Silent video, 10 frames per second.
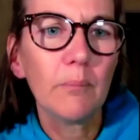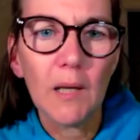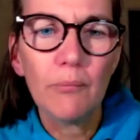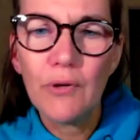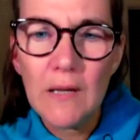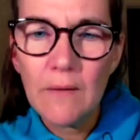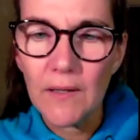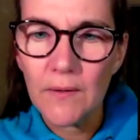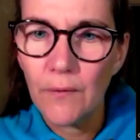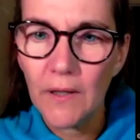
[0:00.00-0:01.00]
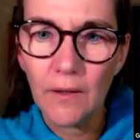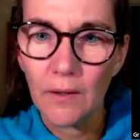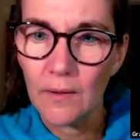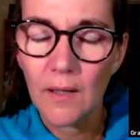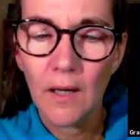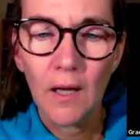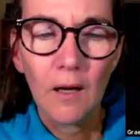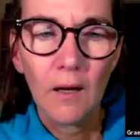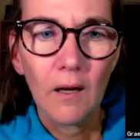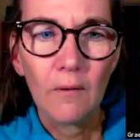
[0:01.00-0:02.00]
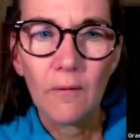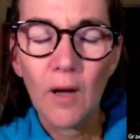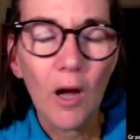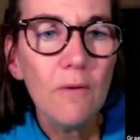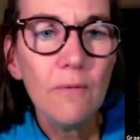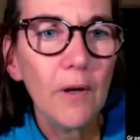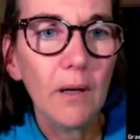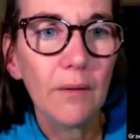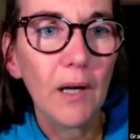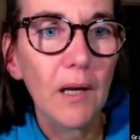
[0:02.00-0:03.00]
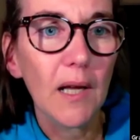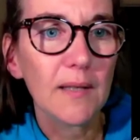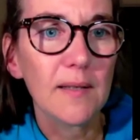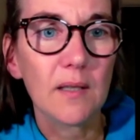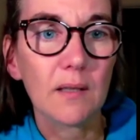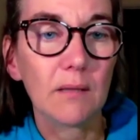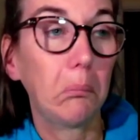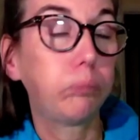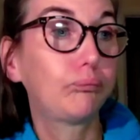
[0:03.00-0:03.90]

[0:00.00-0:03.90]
by previous vicars over the last,